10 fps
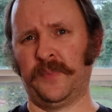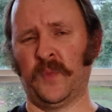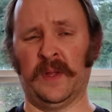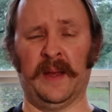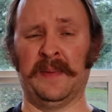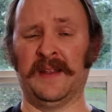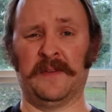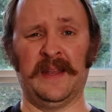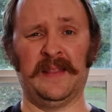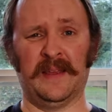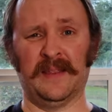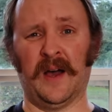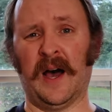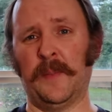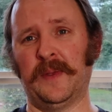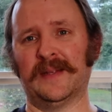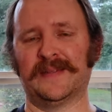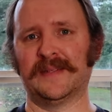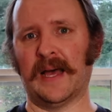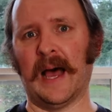Well, I mean, if anything, the hoppiness
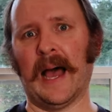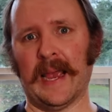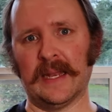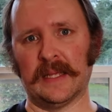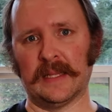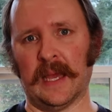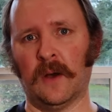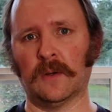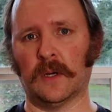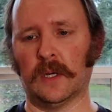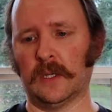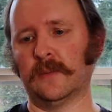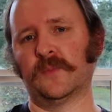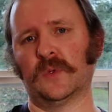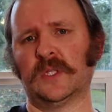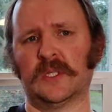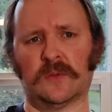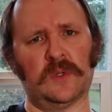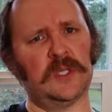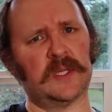is hiding the alcohol, which is
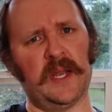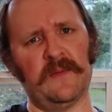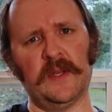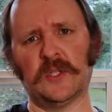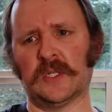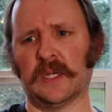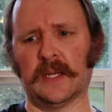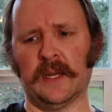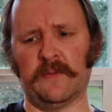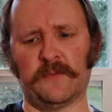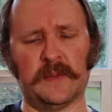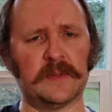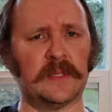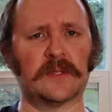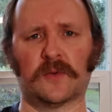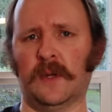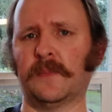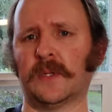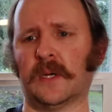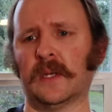kind of interesting. It kind of flips the
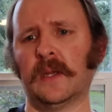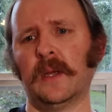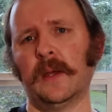script on